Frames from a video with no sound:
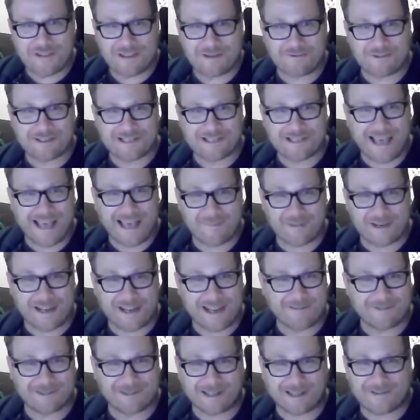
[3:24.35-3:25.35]
that was
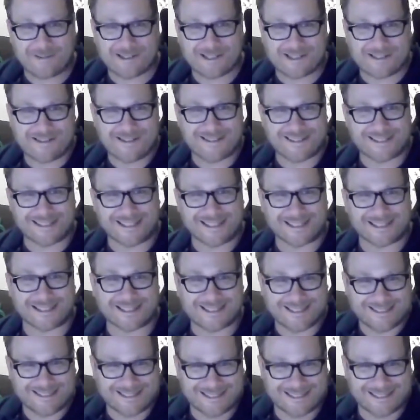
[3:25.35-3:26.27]
happening when I was studying.